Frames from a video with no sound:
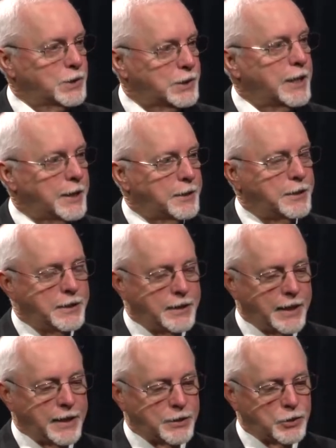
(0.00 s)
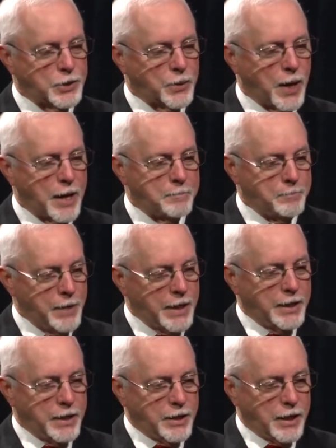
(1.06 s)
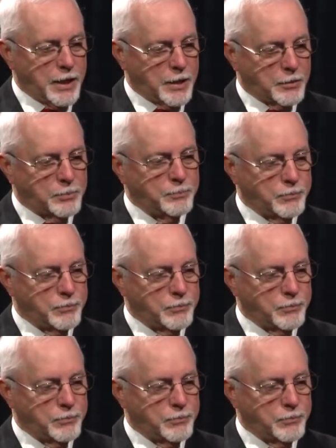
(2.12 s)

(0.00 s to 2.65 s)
dead. And so I